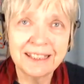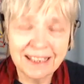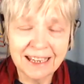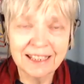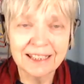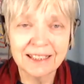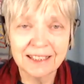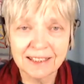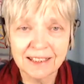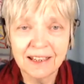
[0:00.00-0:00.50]

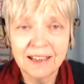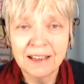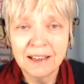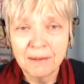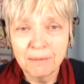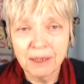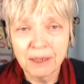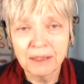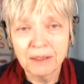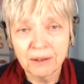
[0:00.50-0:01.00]
yes,
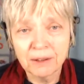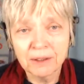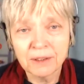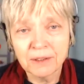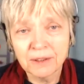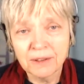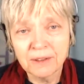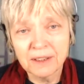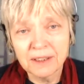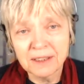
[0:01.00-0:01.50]
but
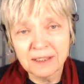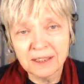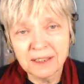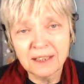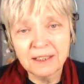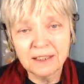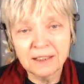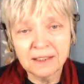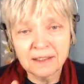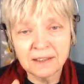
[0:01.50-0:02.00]
also this
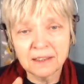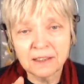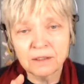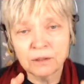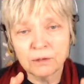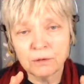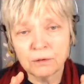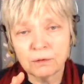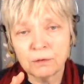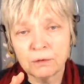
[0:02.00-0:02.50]
tendency
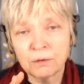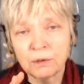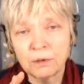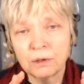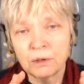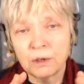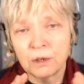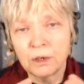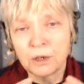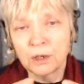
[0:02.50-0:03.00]
to
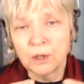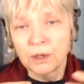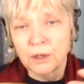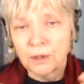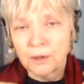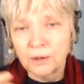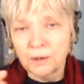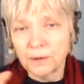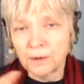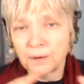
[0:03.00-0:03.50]

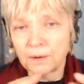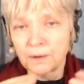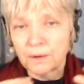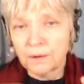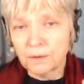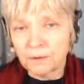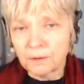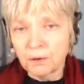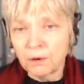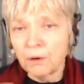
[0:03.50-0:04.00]

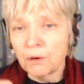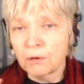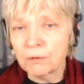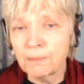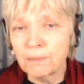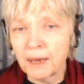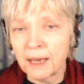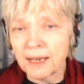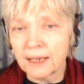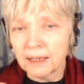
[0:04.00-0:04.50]

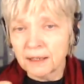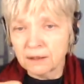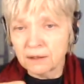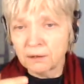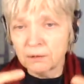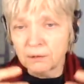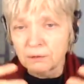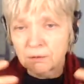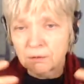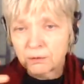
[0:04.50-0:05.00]
hold back,
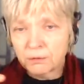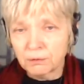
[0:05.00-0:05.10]
to